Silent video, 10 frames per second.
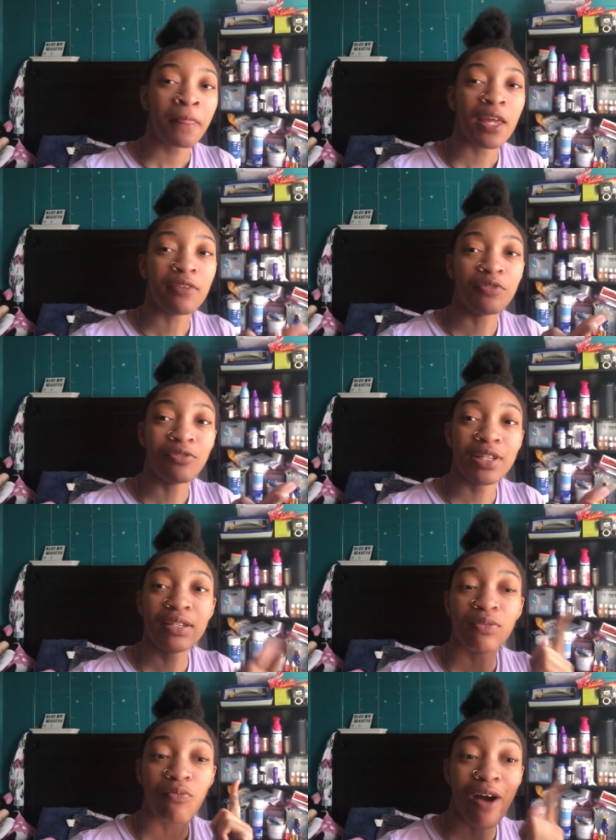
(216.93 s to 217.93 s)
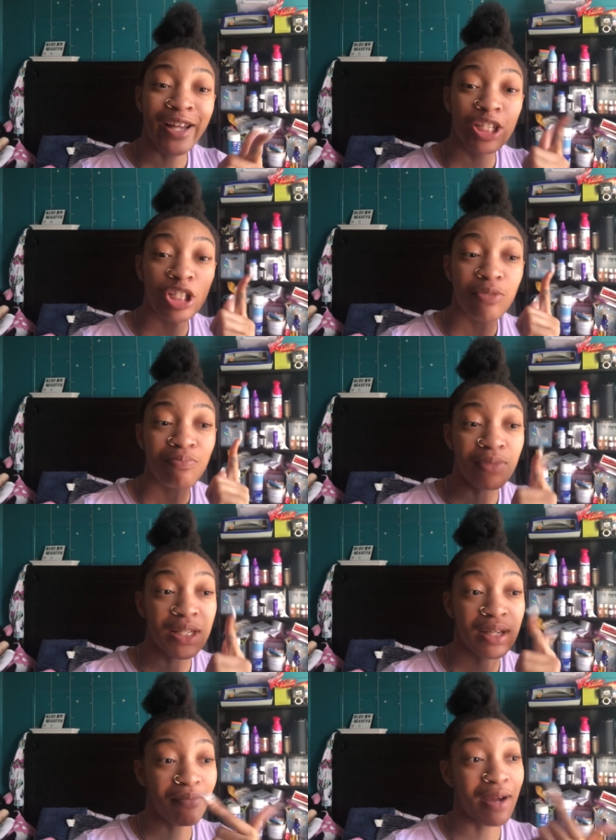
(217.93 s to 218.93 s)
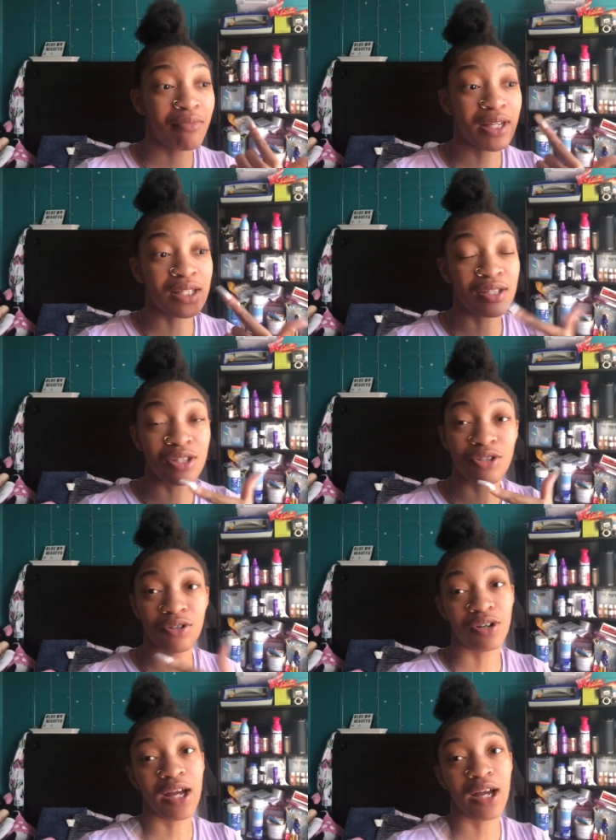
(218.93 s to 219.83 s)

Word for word: If you didn't watch me get my braces installed,